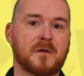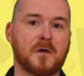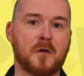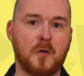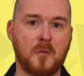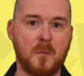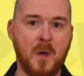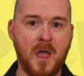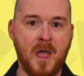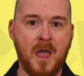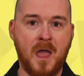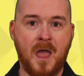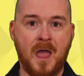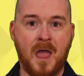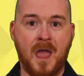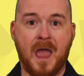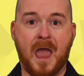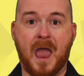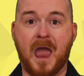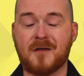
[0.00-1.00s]
film,
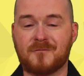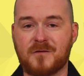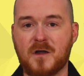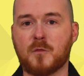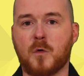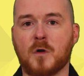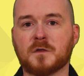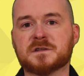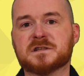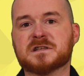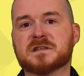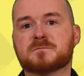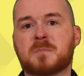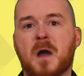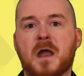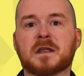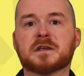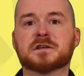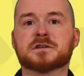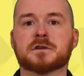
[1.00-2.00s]
everyone's
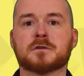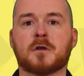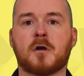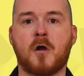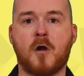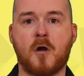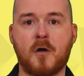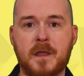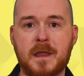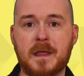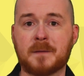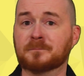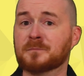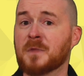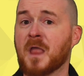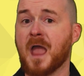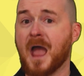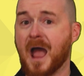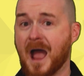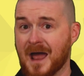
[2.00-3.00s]
Spanish and horny.
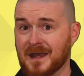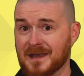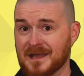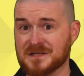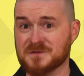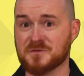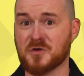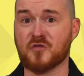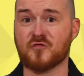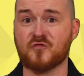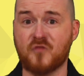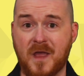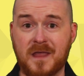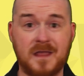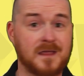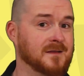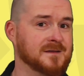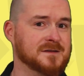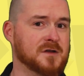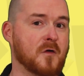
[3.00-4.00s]
And it's
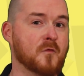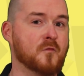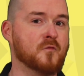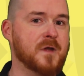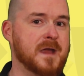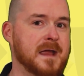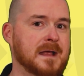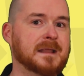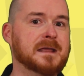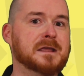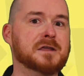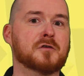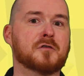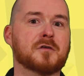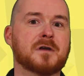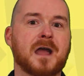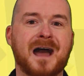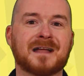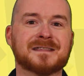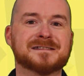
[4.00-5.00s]
great. It's got a really
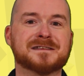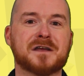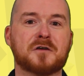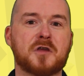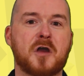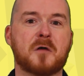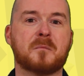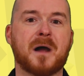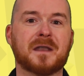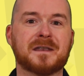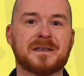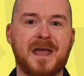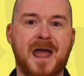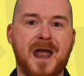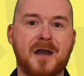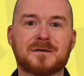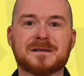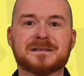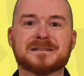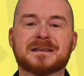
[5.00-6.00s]
young Antonio
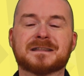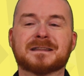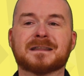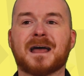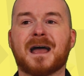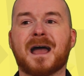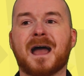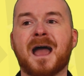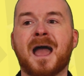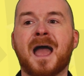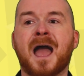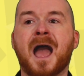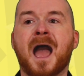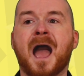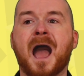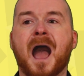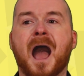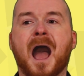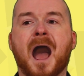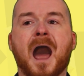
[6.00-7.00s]
Banderas in there,
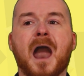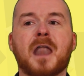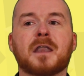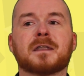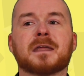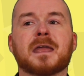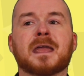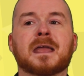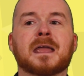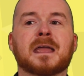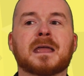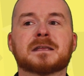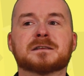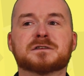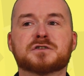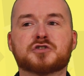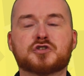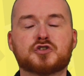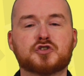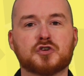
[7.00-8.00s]
and it
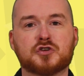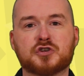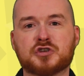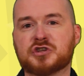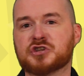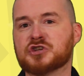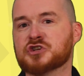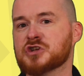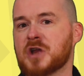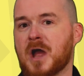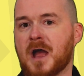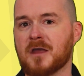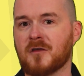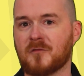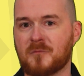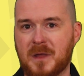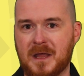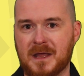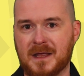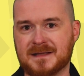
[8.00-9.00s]
is just shy
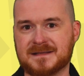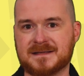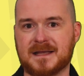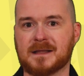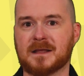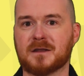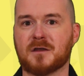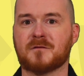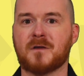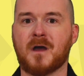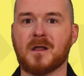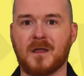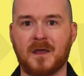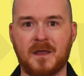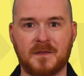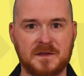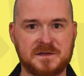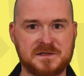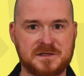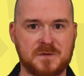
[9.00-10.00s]
of being a telenovela
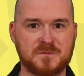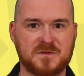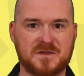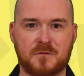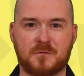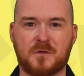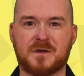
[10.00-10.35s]
in the terms of the